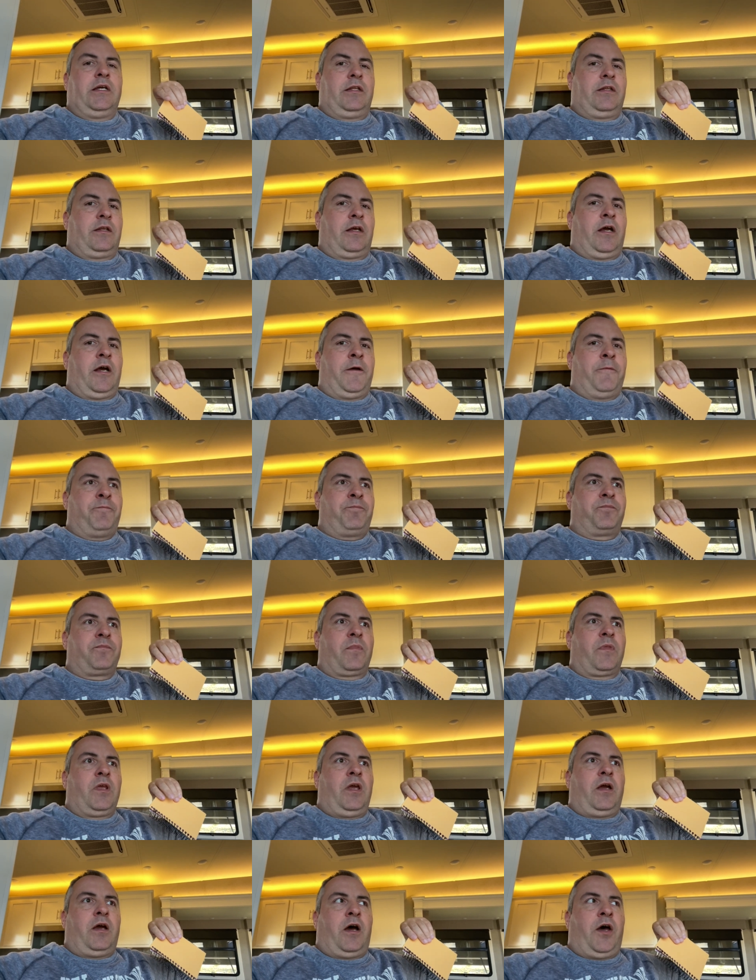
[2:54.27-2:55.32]
um,
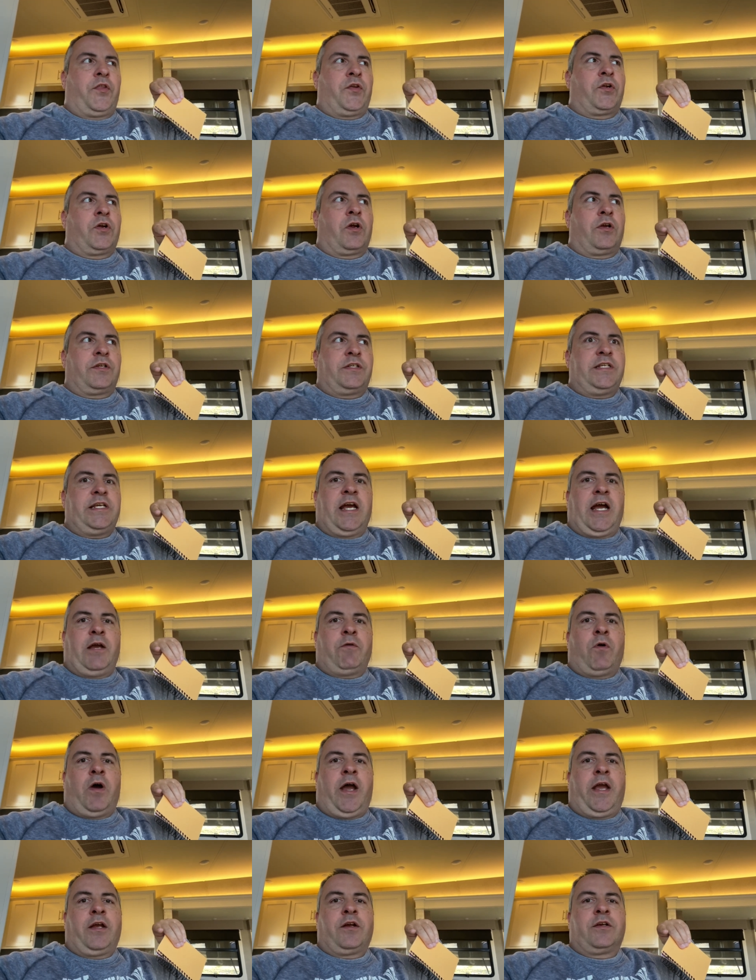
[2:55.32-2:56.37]
other
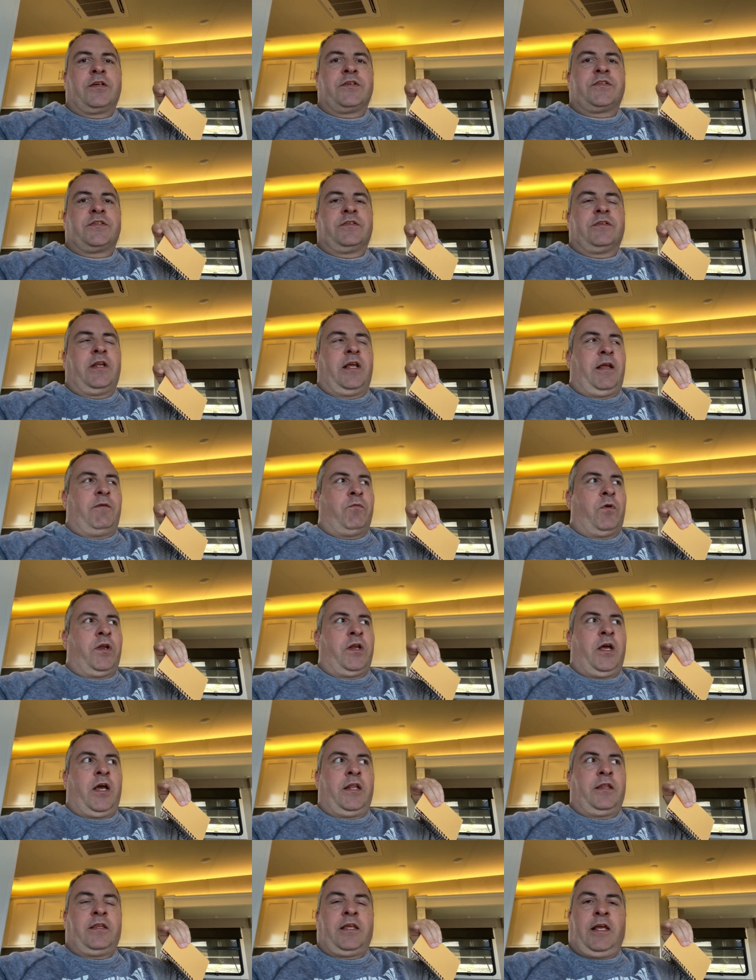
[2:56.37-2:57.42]
DIYers and, and
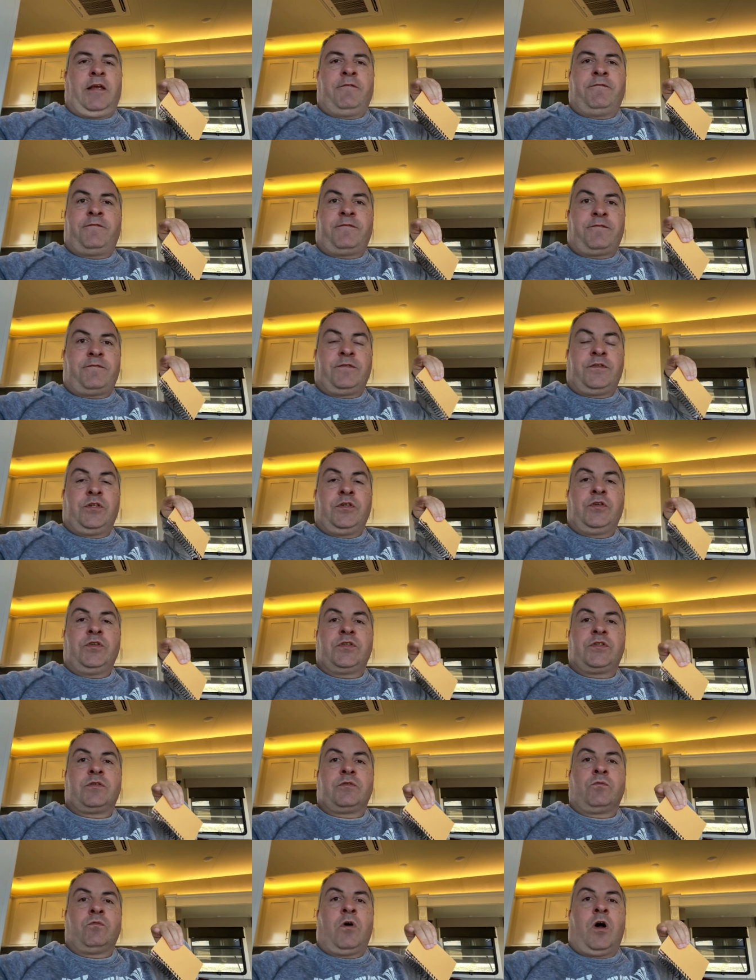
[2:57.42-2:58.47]
whatnot, they've
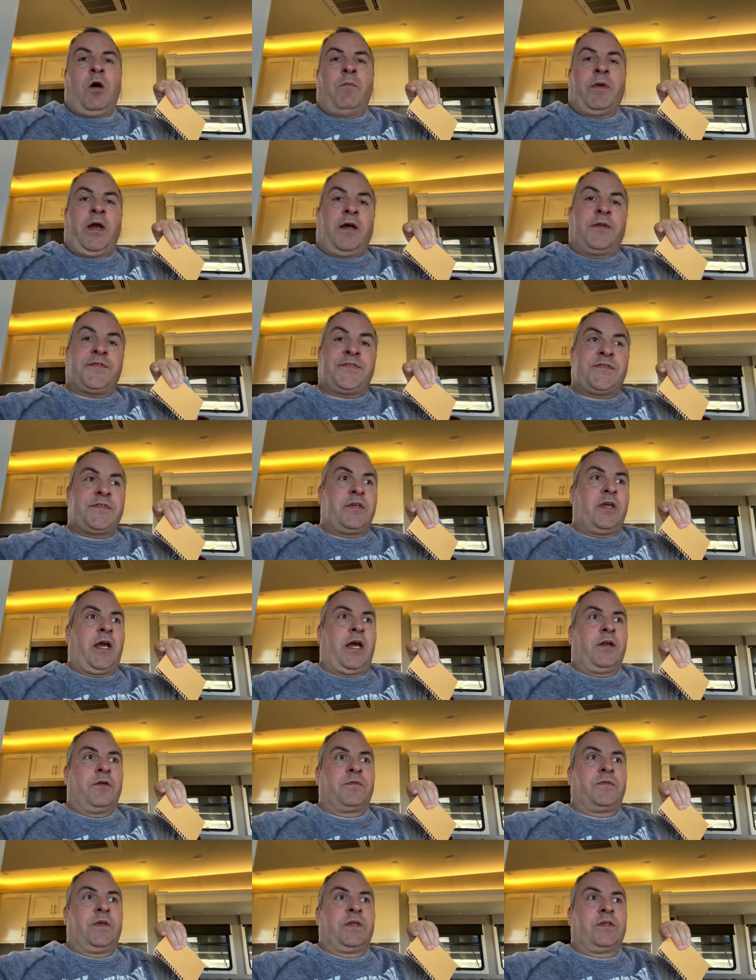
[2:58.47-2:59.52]
used wall mounts. I
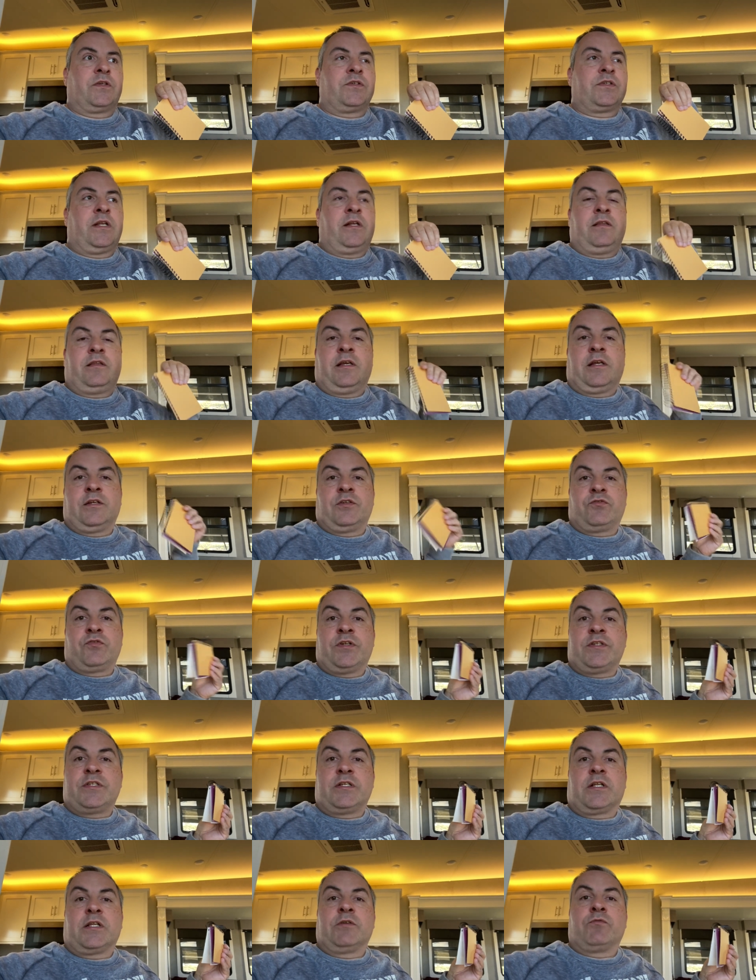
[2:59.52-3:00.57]
don't think there's anything
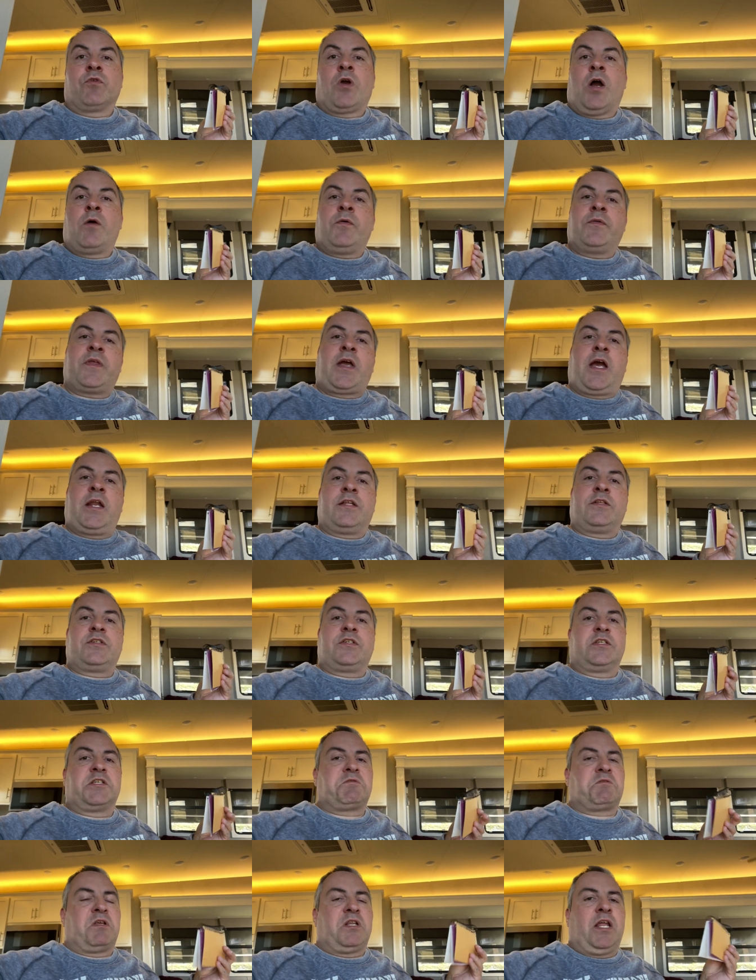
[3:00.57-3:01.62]
intrinsically wrong with that. It's
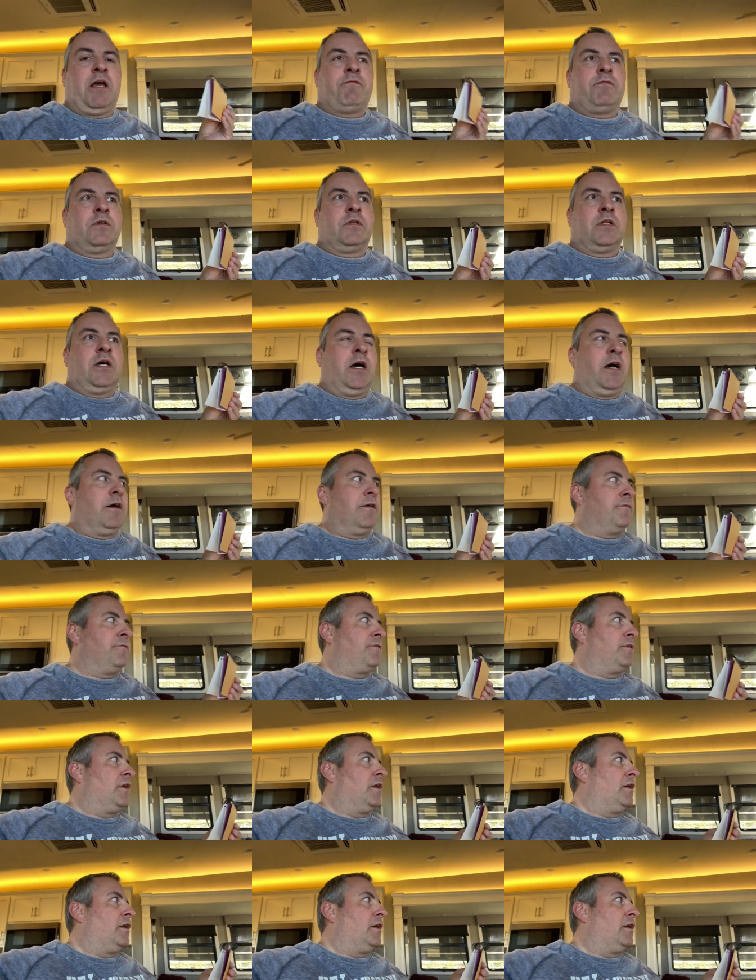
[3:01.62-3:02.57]
just a level of